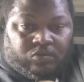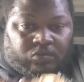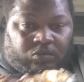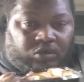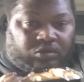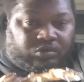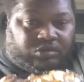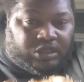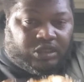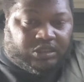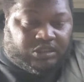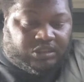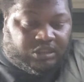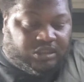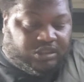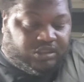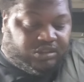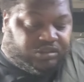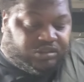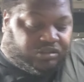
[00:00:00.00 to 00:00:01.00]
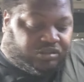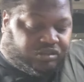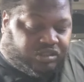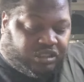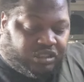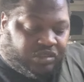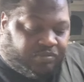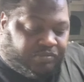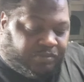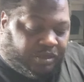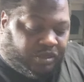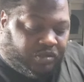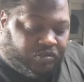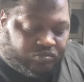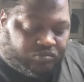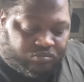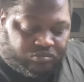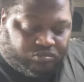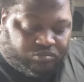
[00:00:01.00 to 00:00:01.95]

We're gonna take this, take about